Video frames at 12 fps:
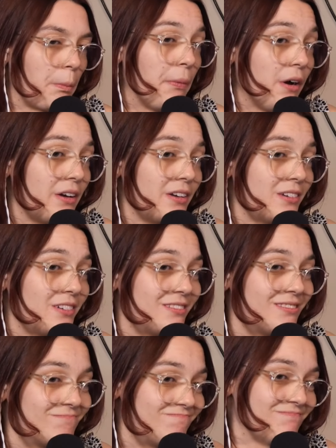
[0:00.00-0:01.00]
But
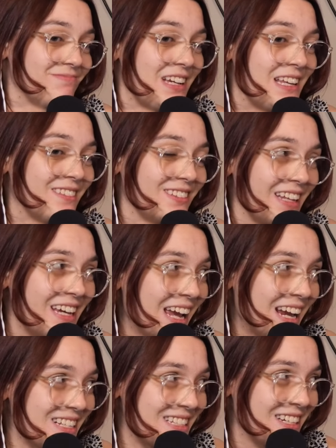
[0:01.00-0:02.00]
in the late
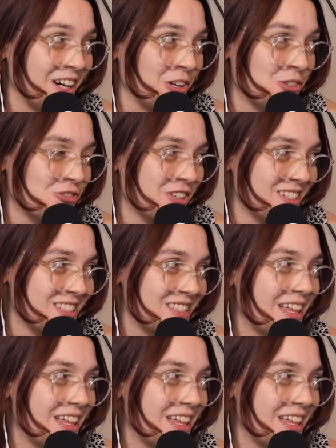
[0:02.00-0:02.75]
1800s,